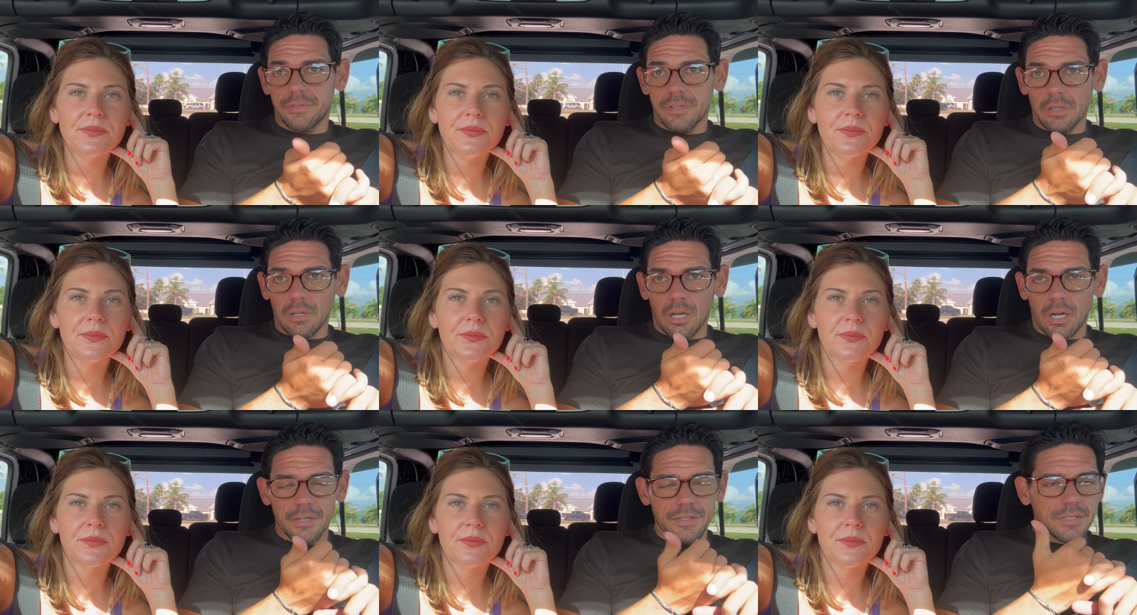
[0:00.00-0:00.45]
Speaker 1: the
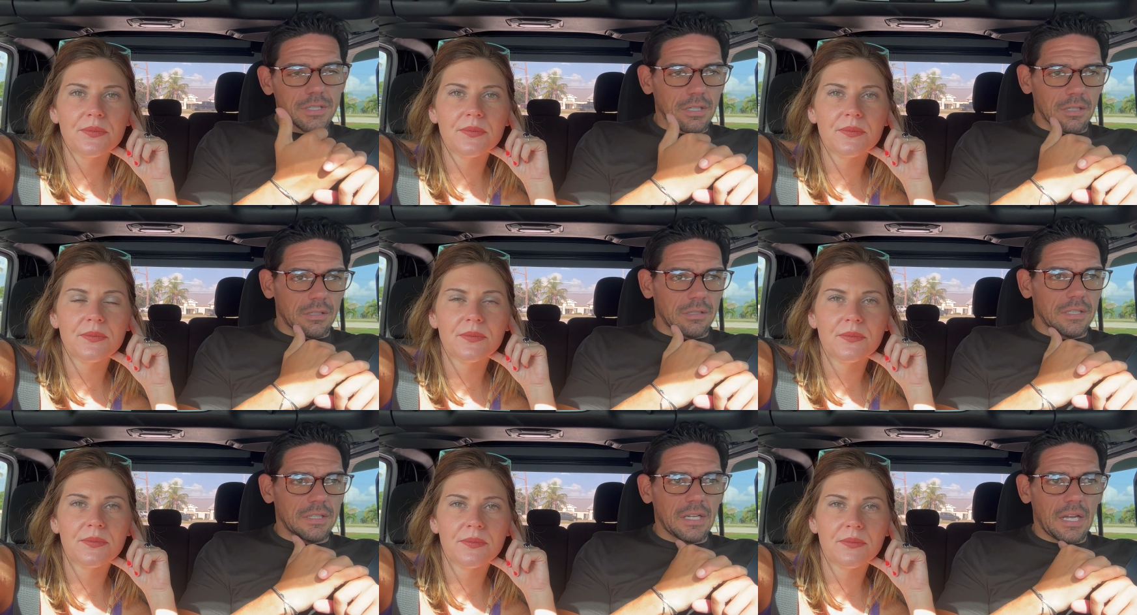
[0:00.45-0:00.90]
large
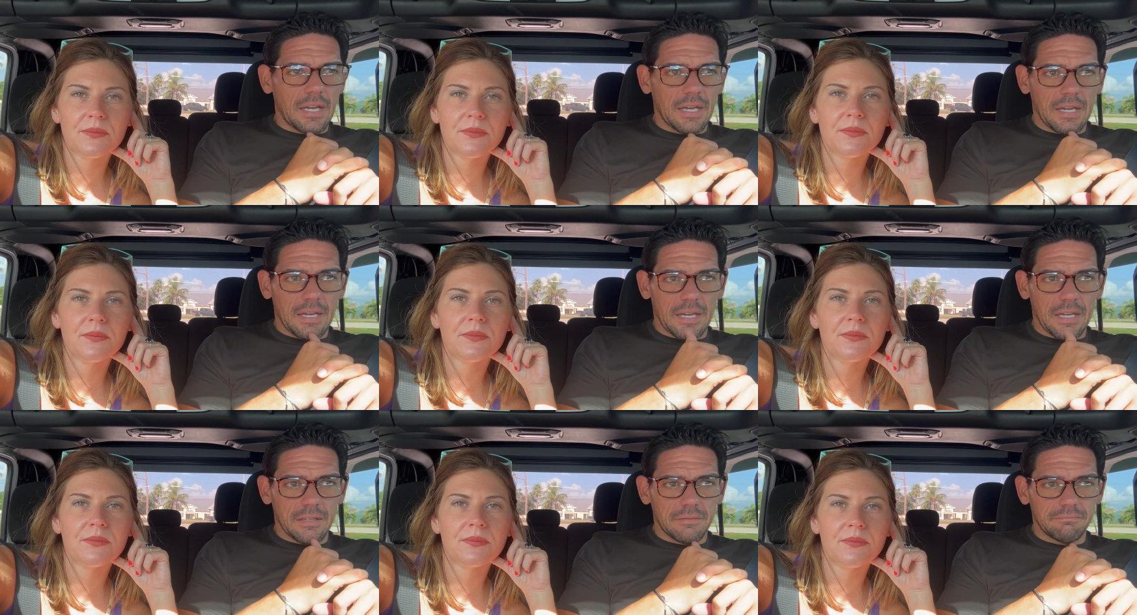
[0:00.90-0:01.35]
curd, and
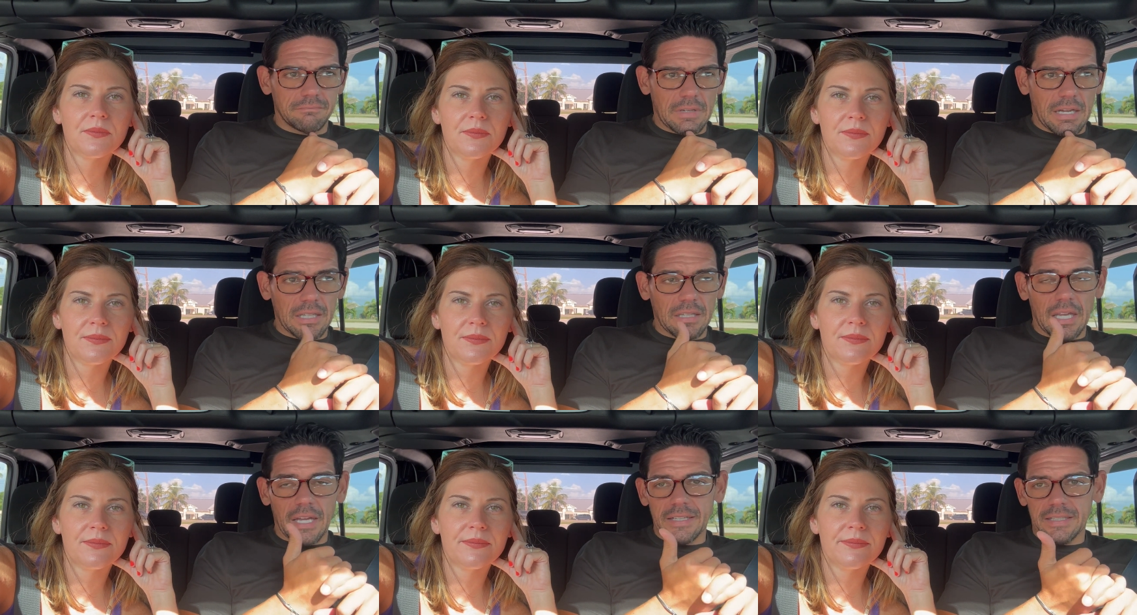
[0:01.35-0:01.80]
I um,
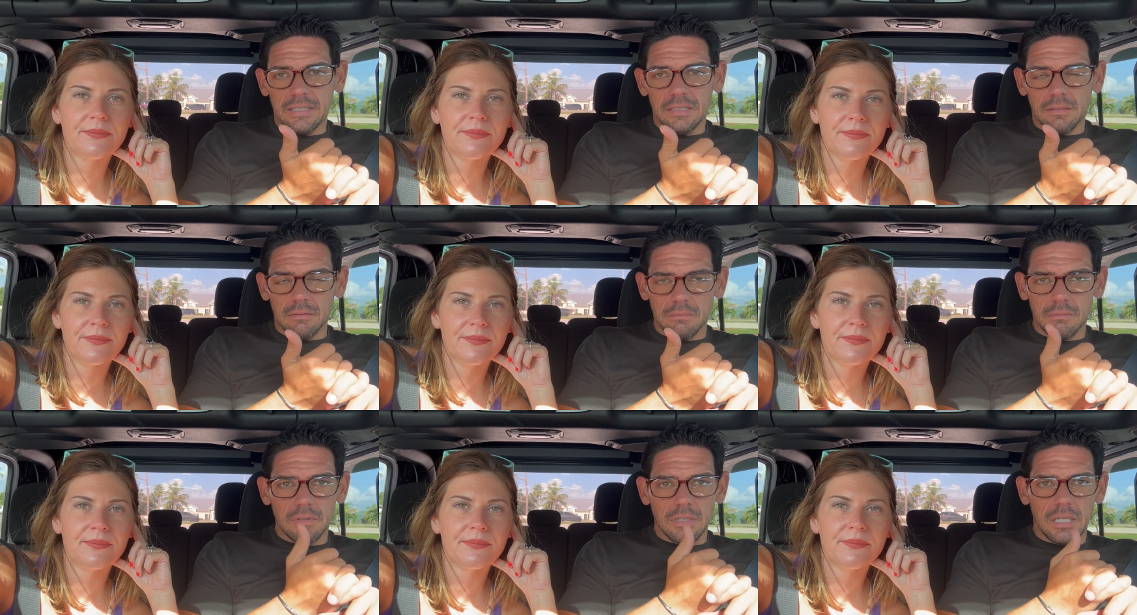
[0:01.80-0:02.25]
I like it
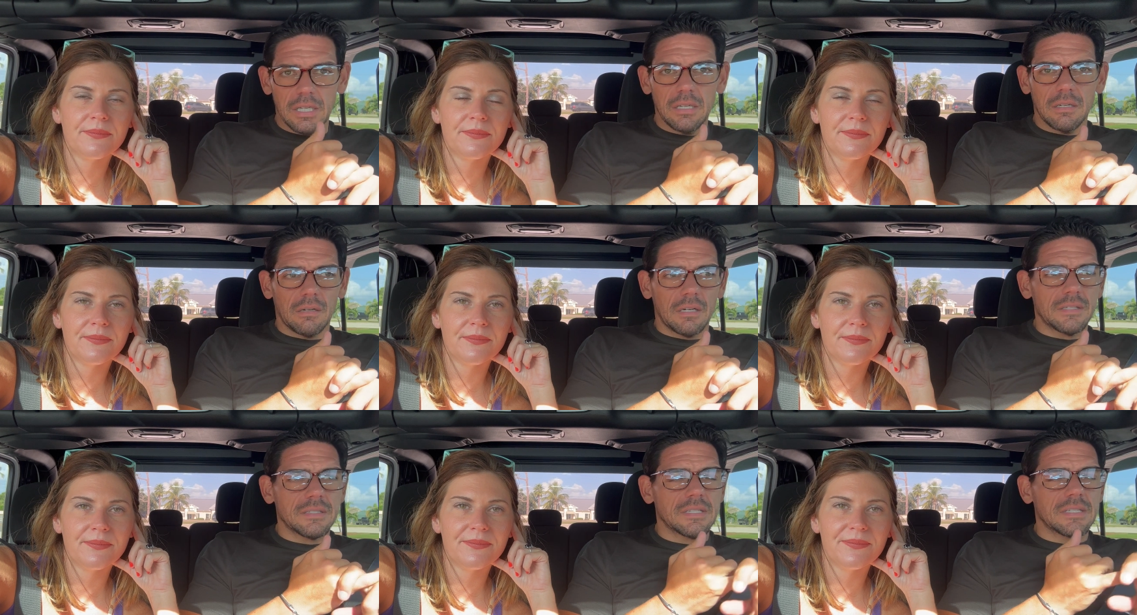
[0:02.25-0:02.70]

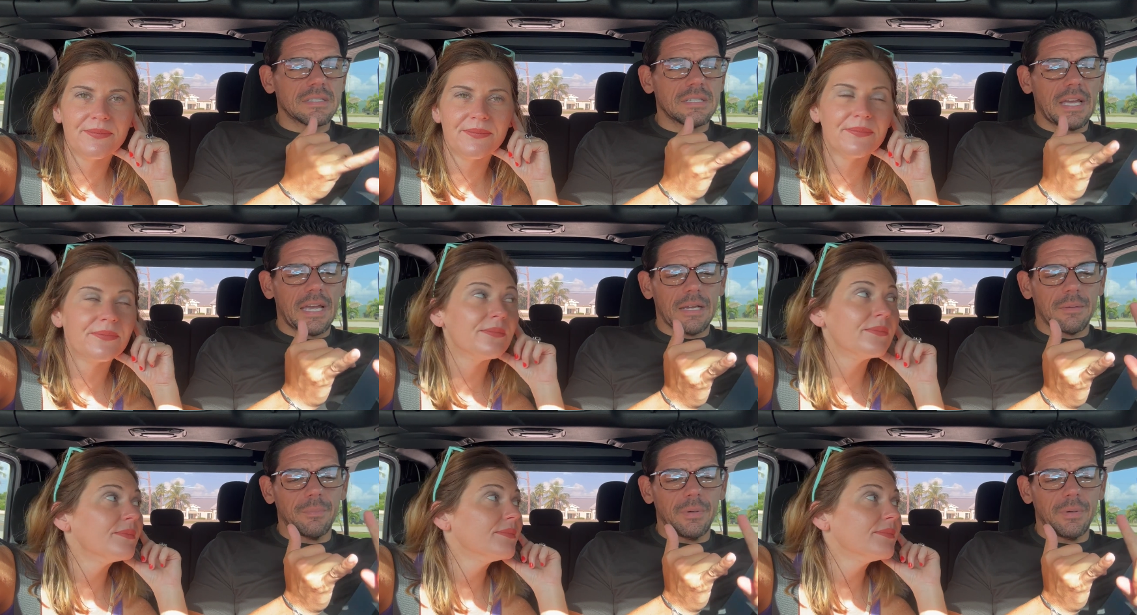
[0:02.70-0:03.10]
here as a snack.